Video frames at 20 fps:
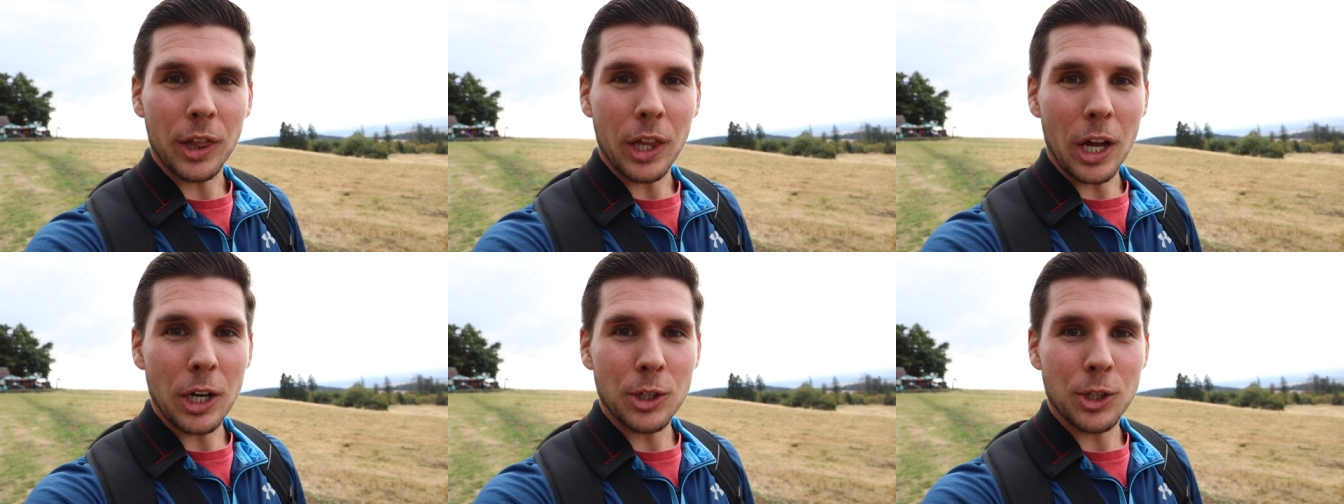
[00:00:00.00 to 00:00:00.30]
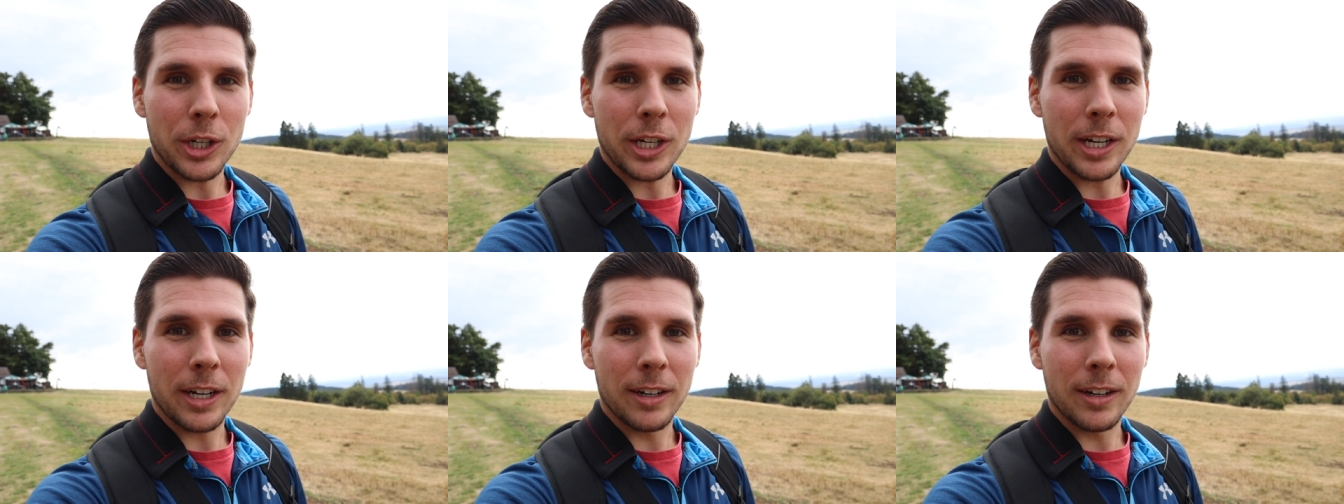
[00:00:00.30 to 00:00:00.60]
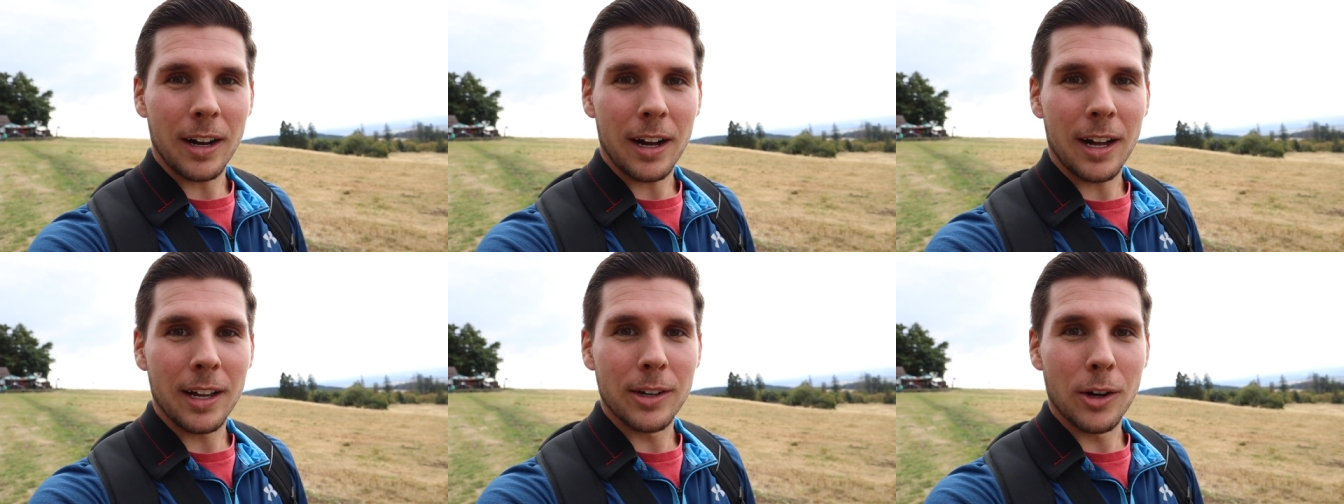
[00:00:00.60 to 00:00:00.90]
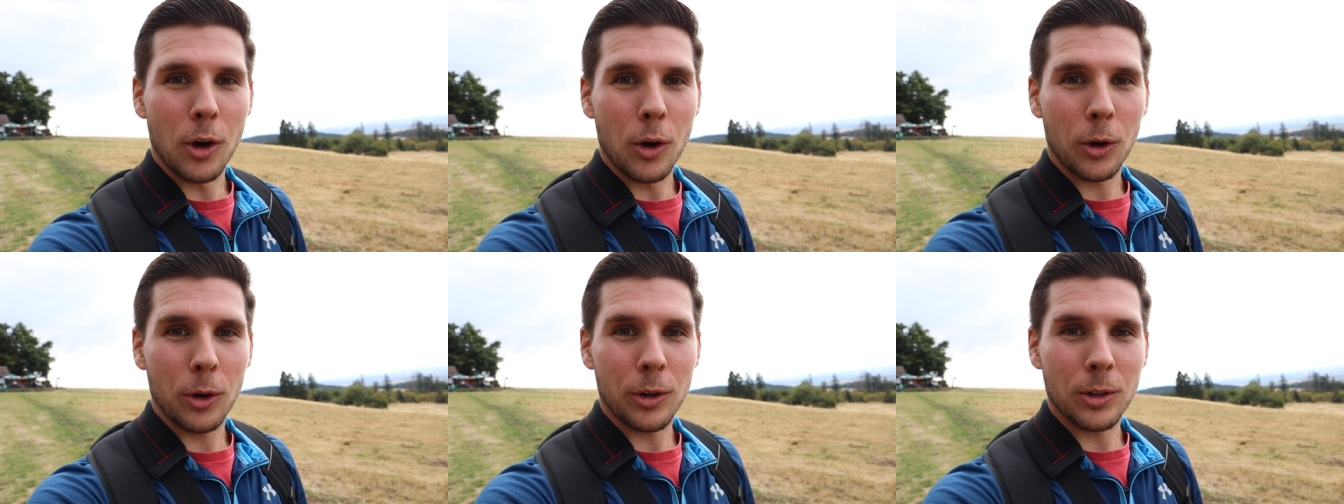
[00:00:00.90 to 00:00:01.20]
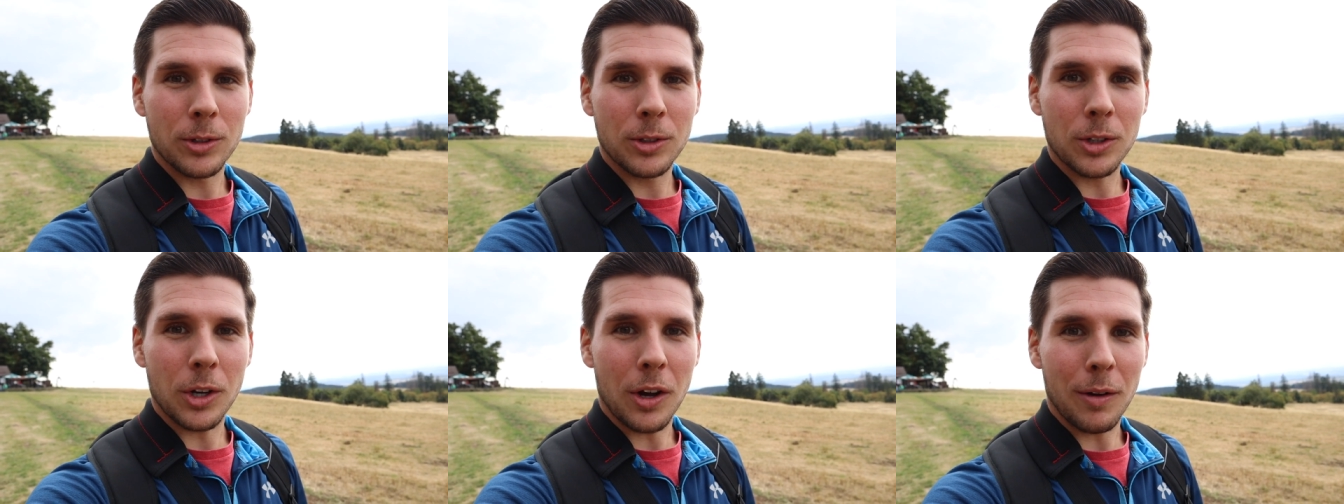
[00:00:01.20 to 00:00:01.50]
lunch here on
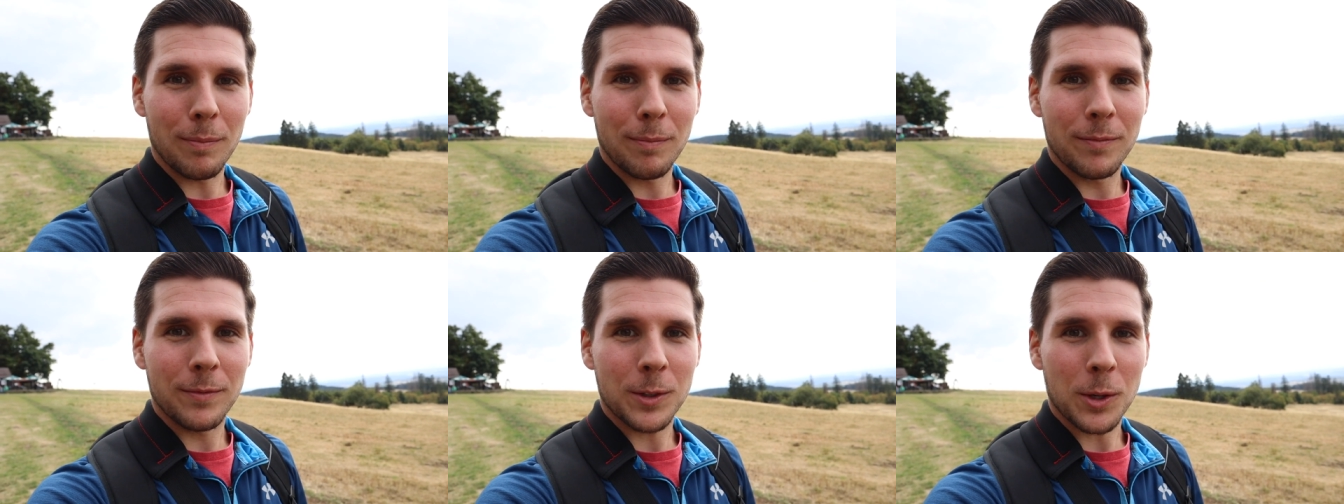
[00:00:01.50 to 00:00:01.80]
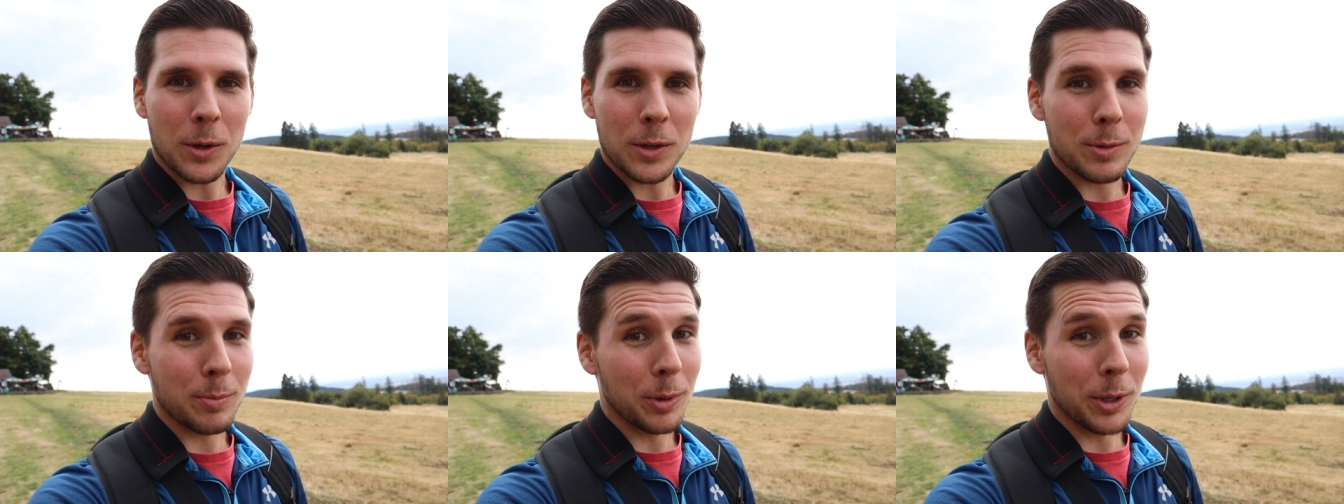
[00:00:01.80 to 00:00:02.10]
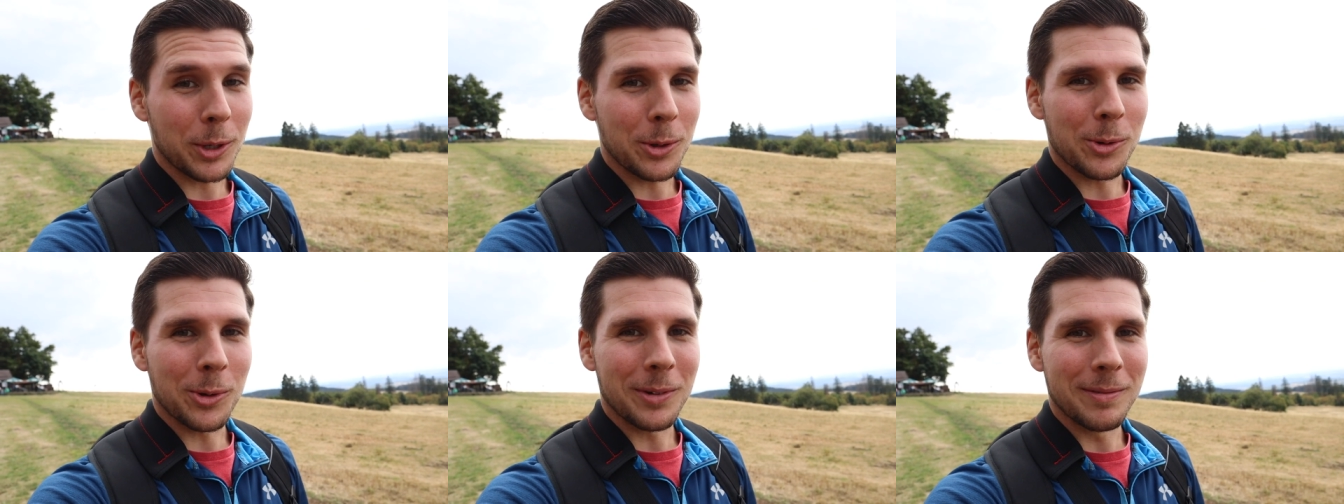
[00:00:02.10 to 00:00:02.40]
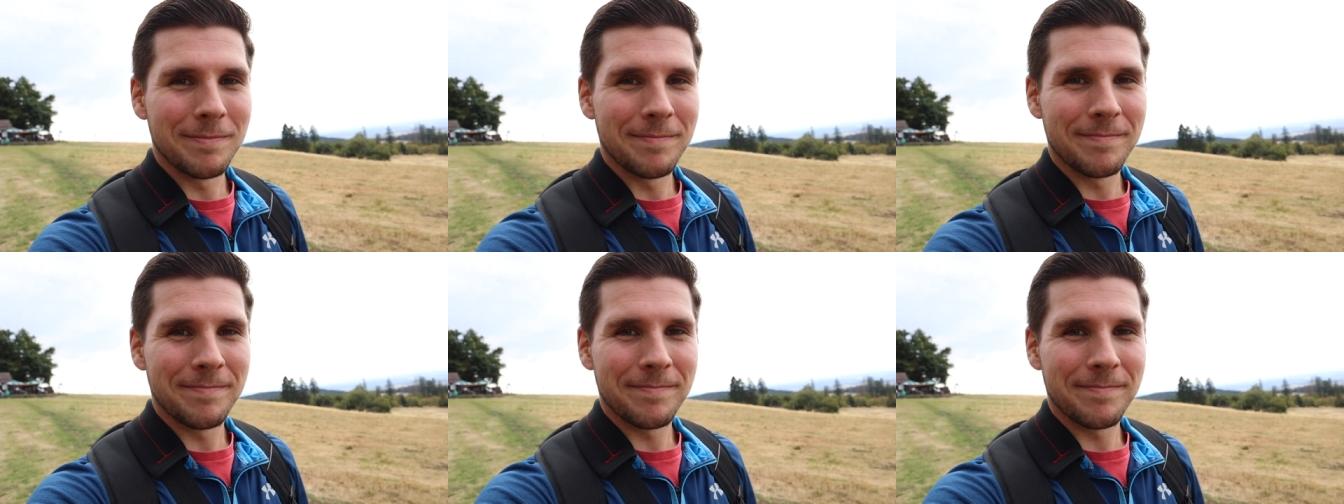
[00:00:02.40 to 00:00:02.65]
Hoherodskopf, so it's pretty cool.